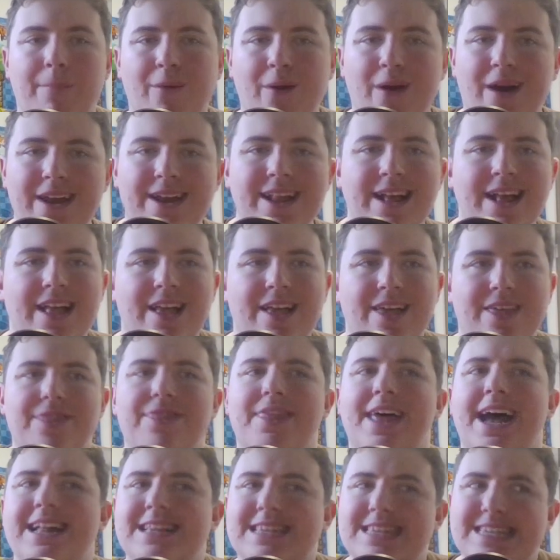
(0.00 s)
But
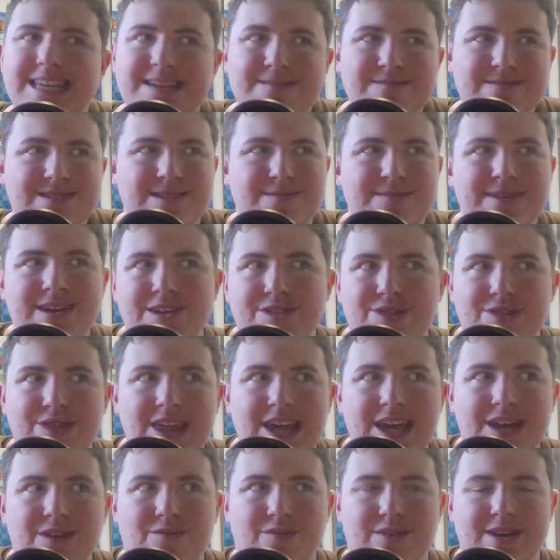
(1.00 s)
that seems to be a
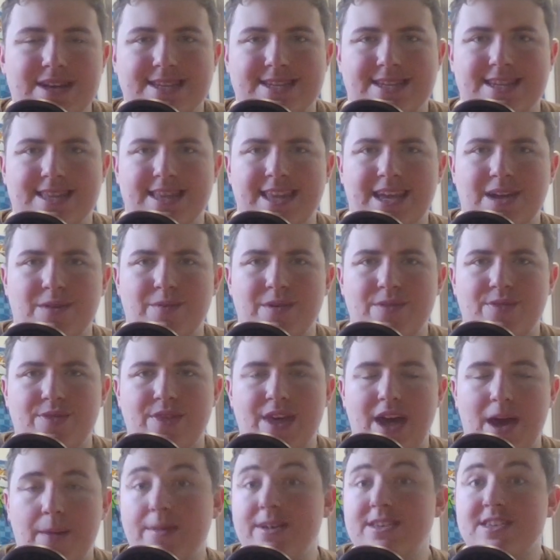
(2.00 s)
thing recently
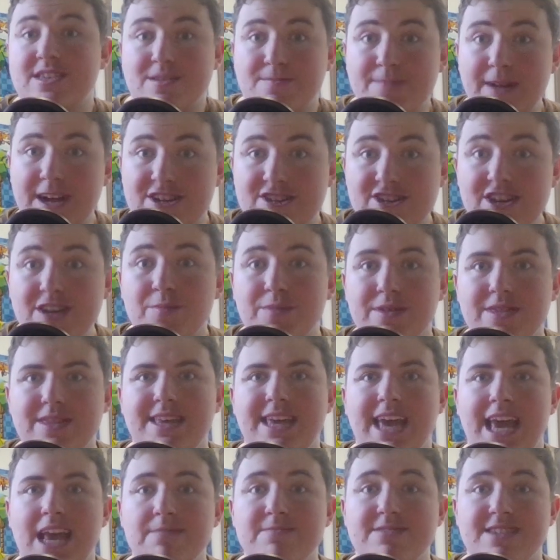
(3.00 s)
with them, especially
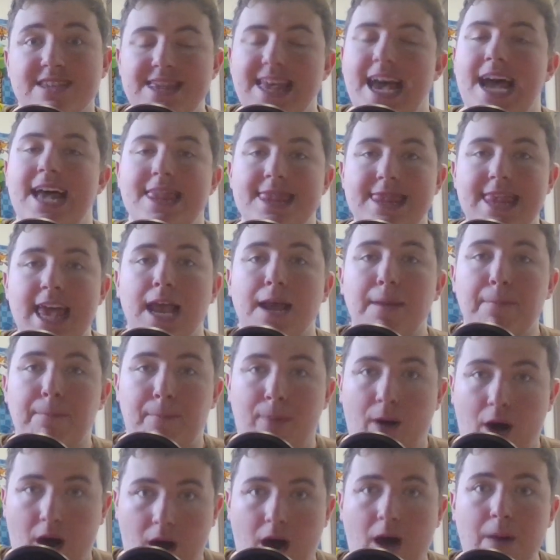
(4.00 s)
with games that they
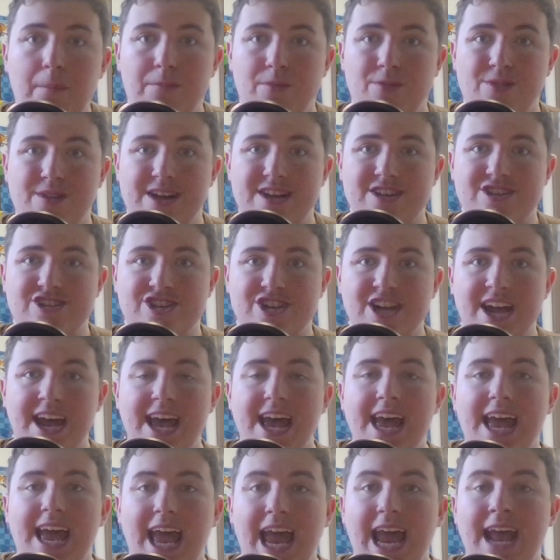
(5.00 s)
publish.
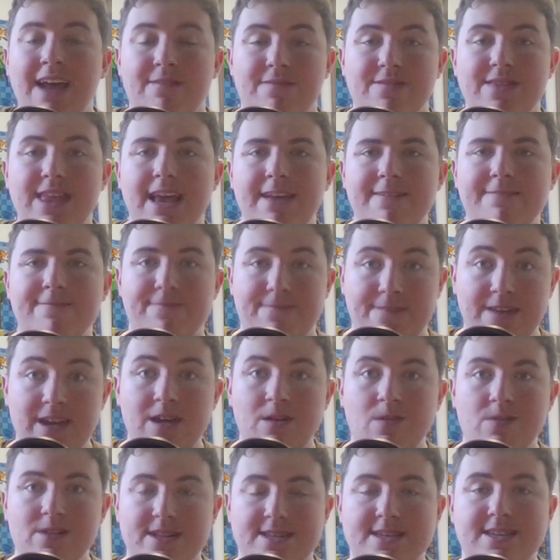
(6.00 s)
If they
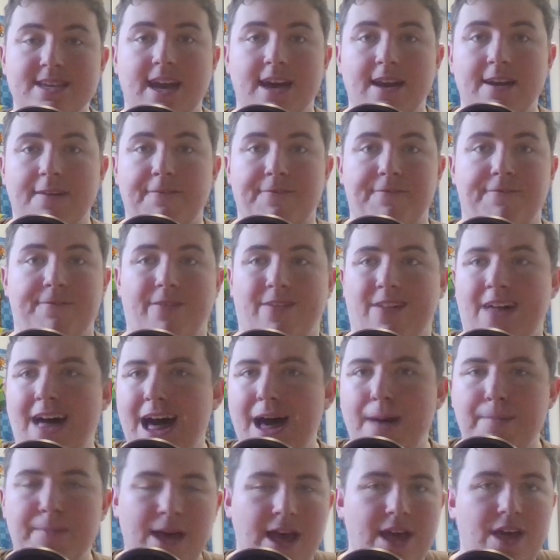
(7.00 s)
feel it's gonna
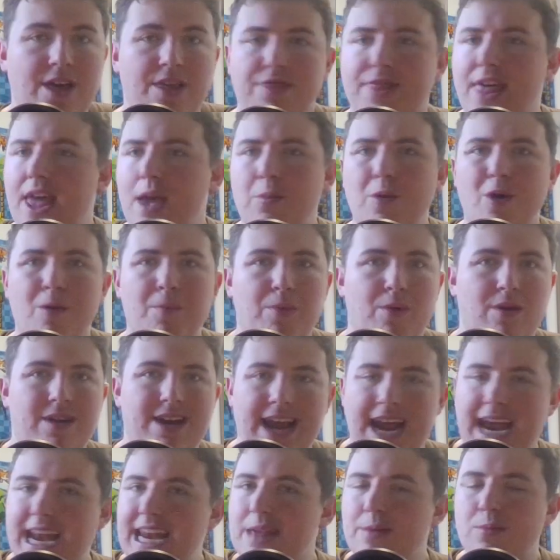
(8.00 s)
flop, they won't
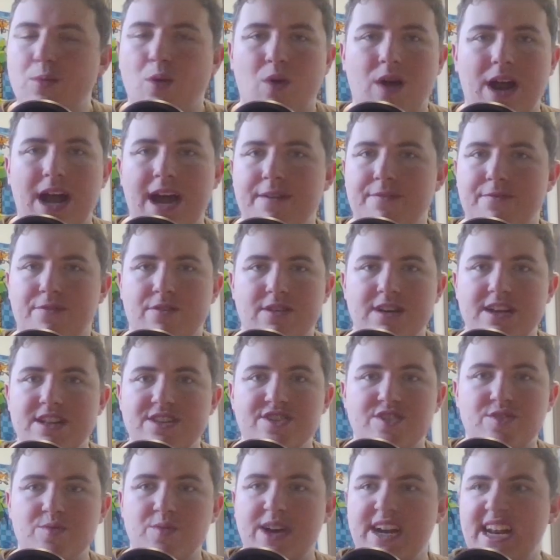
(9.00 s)
put any more effort
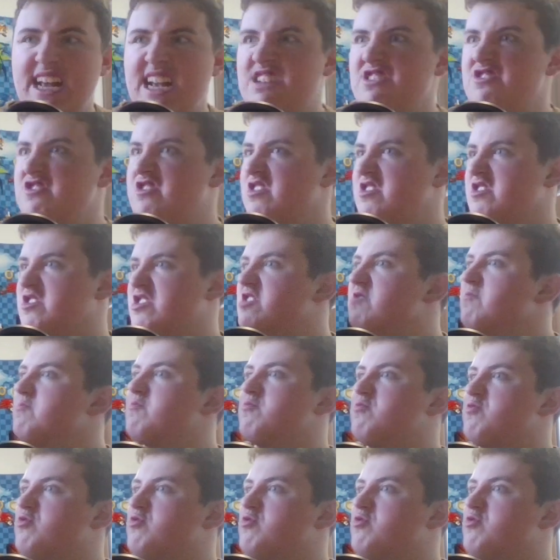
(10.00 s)
into it and just